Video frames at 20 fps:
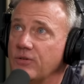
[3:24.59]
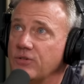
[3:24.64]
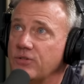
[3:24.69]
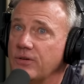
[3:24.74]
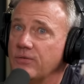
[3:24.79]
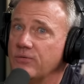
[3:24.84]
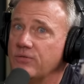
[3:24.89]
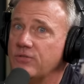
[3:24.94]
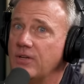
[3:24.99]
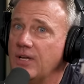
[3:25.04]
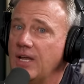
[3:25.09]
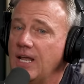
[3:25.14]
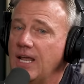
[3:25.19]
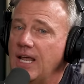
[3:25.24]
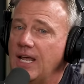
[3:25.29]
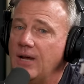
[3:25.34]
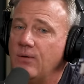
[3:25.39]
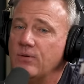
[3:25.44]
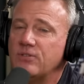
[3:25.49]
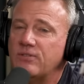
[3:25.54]
So
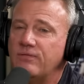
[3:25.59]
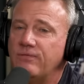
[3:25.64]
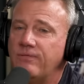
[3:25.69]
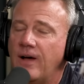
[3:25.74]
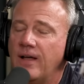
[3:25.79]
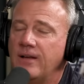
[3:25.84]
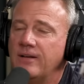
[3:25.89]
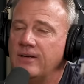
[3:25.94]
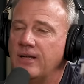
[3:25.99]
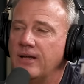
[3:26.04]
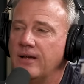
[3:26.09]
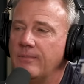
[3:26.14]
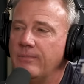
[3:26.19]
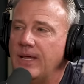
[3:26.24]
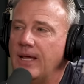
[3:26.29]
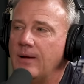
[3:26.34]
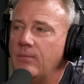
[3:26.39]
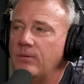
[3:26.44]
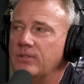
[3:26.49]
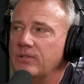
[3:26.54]
it was fun to
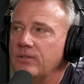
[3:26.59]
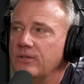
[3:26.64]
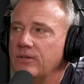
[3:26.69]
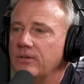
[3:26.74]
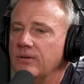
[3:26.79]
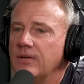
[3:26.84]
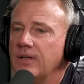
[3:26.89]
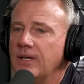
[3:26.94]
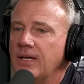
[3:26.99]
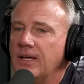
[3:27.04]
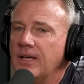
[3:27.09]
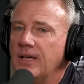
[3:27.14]
be able to